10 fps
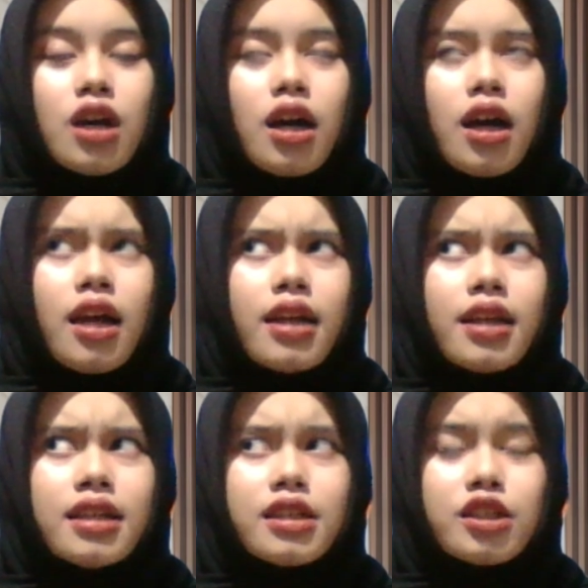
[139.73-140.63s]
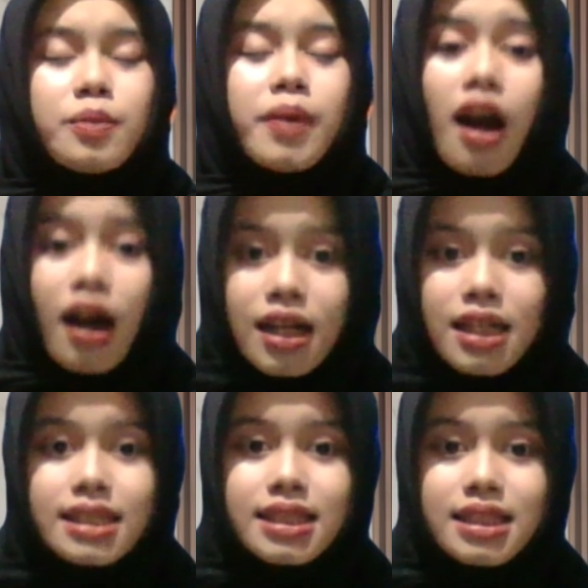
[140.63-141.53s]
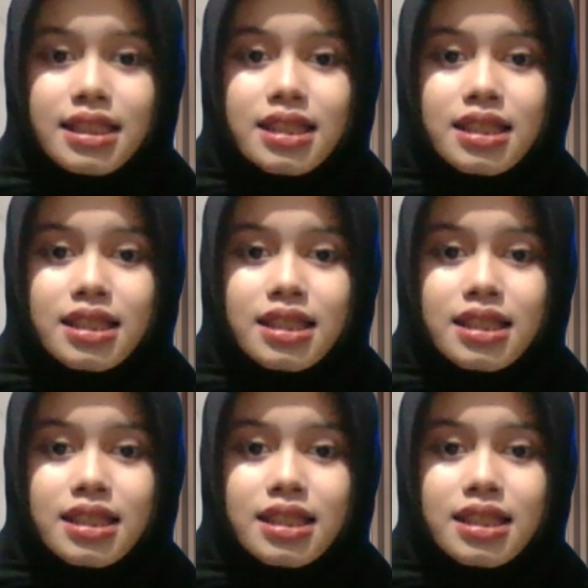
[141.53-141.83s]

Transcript: And to be honest,